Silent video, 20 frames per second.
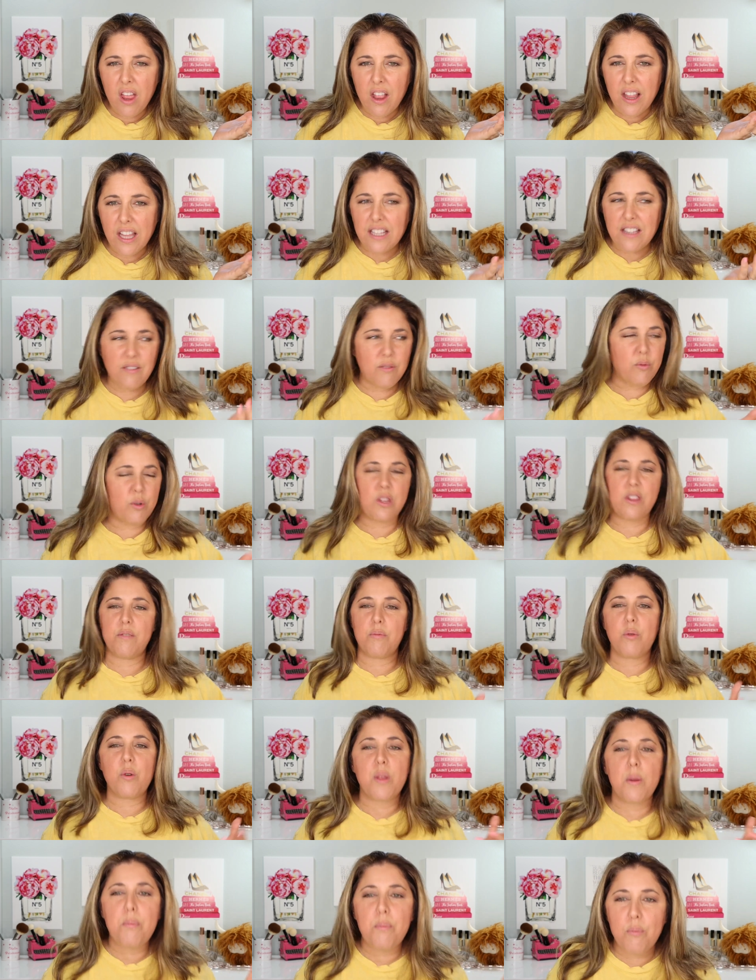Like, the,
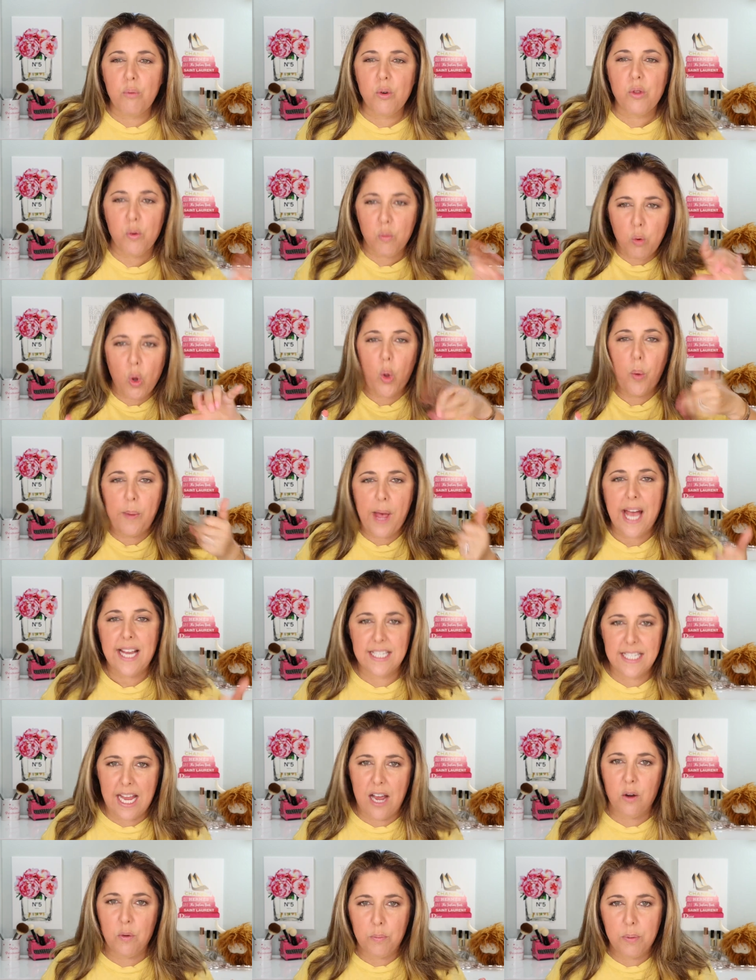were, the, were the roll back
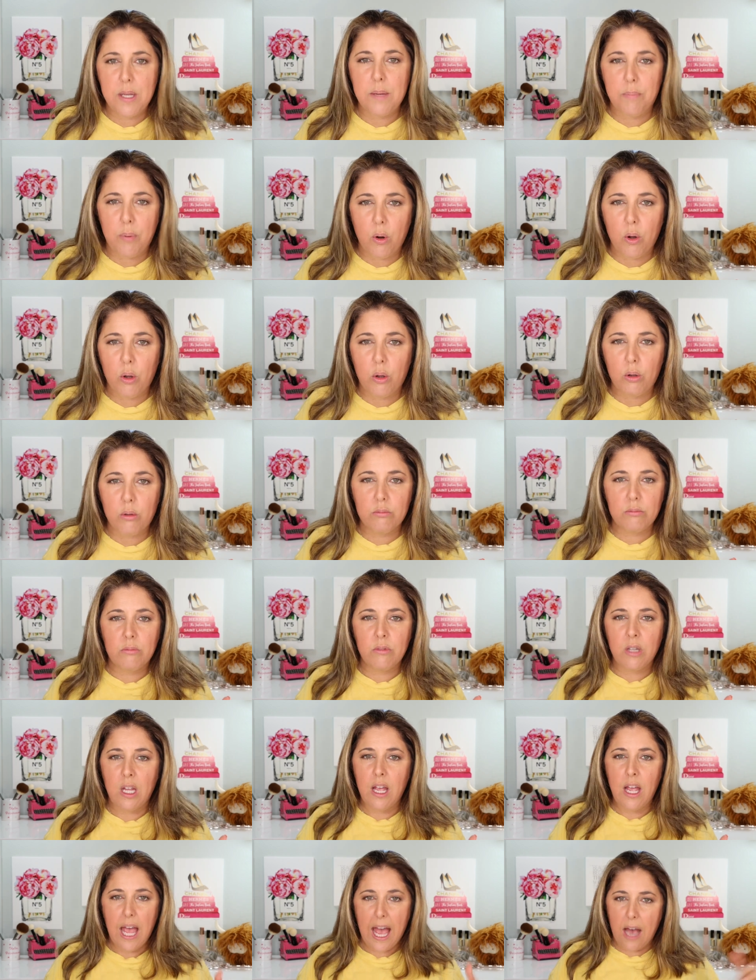down people
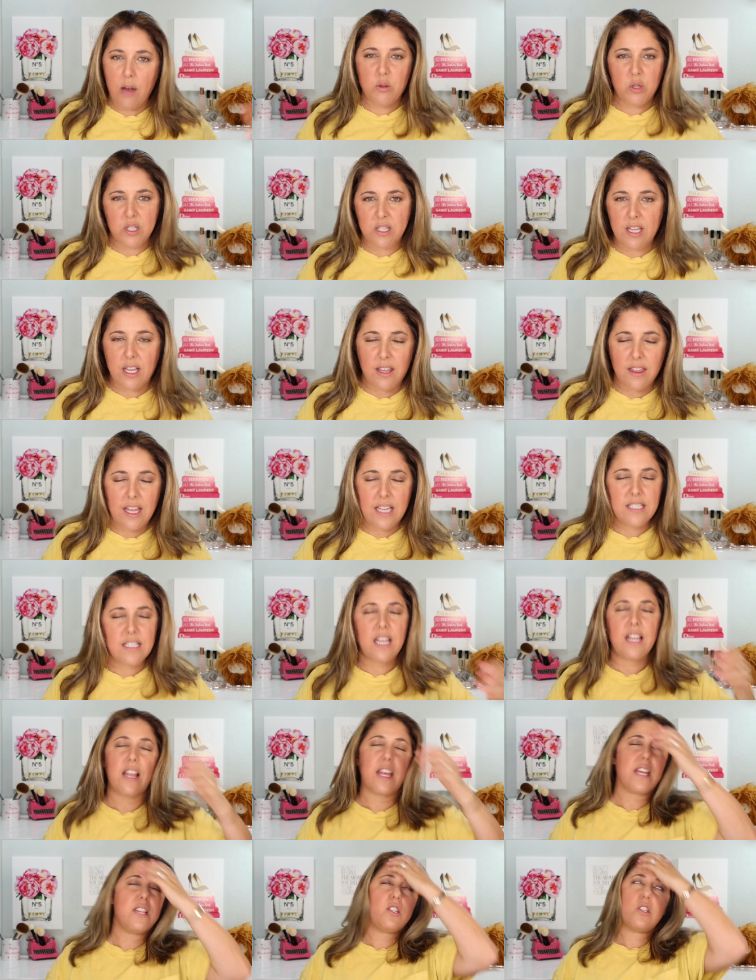out sick that day?
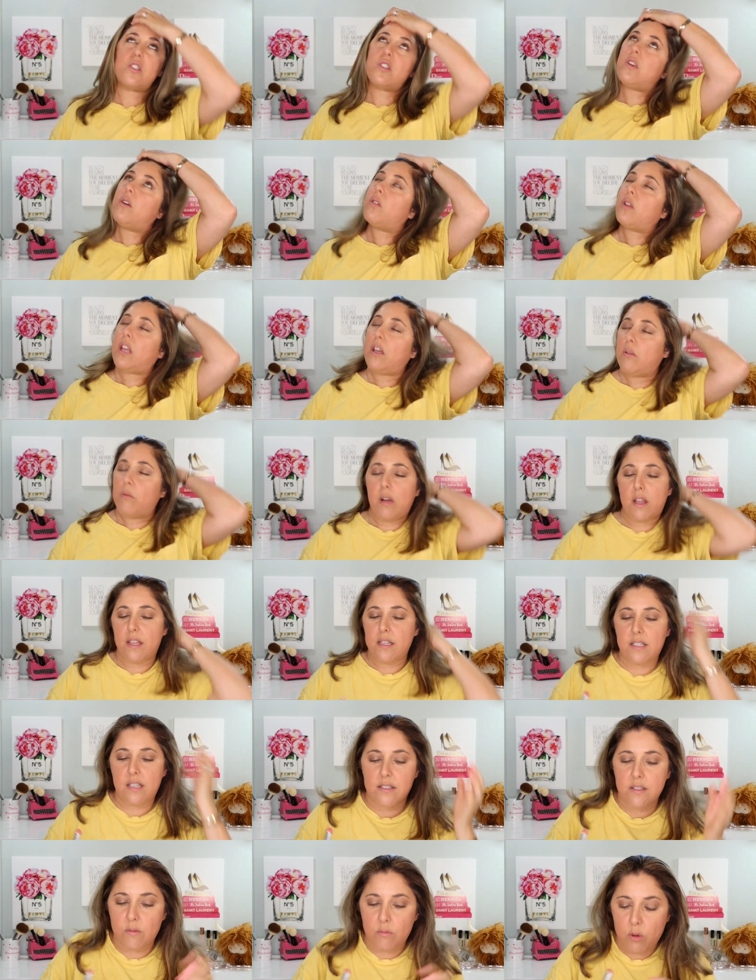Like, I just don't get why it
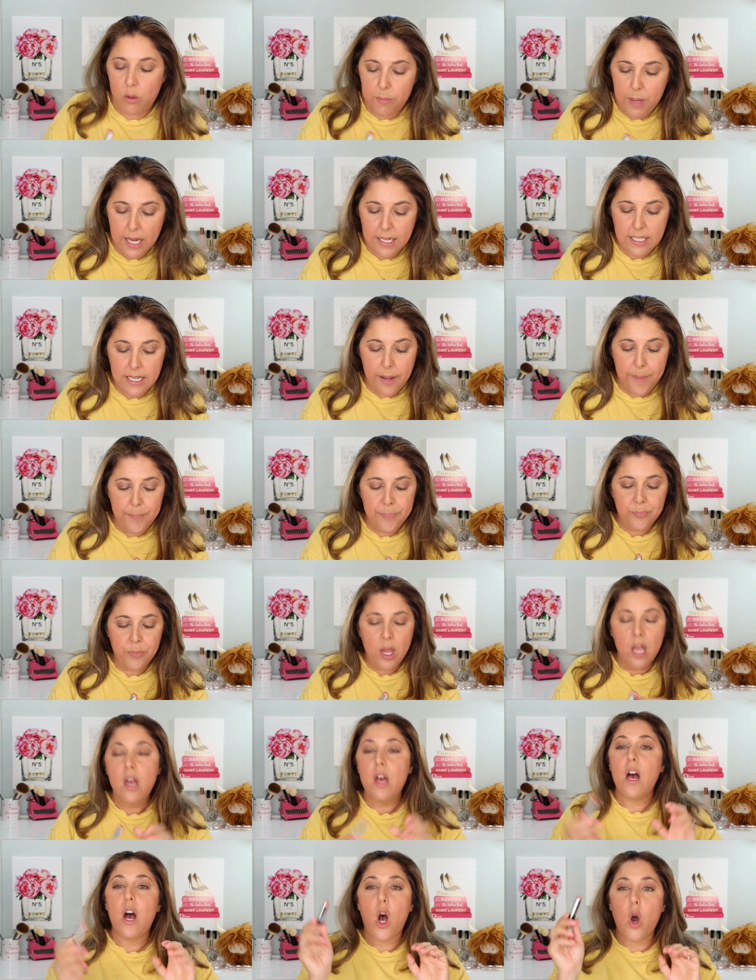doesn't roll back down.
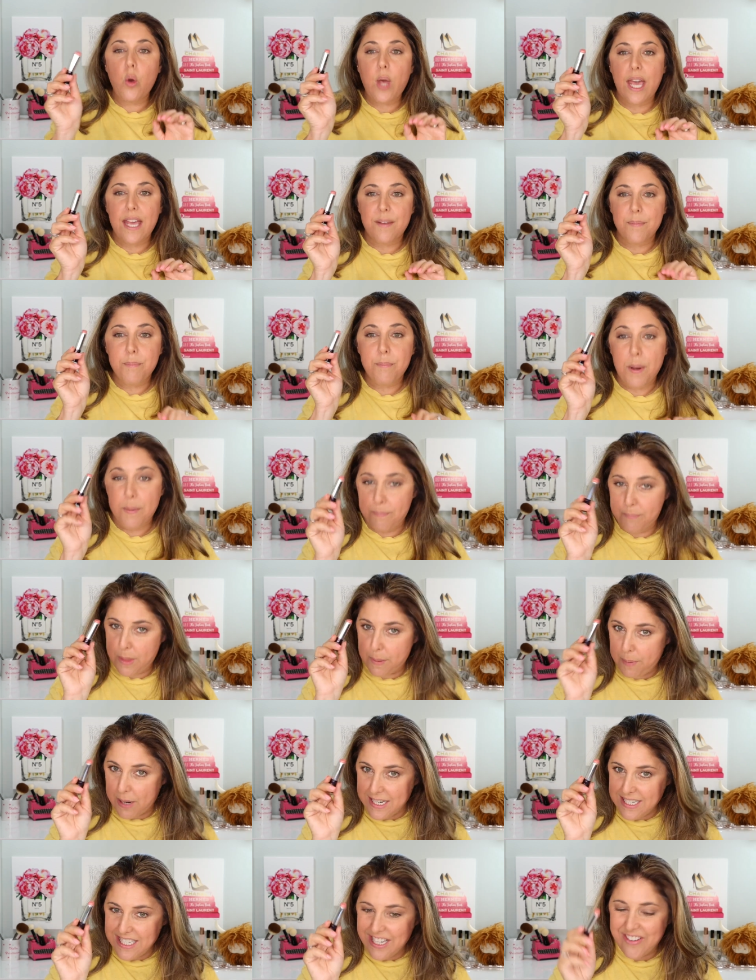Okay, but the
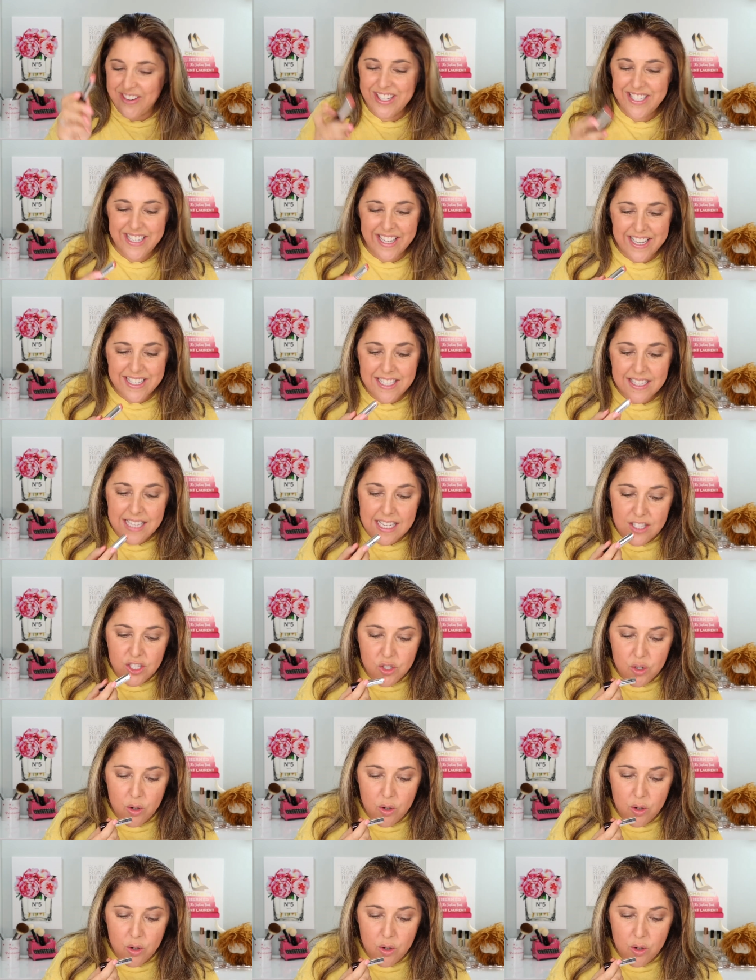By Terry does. Let's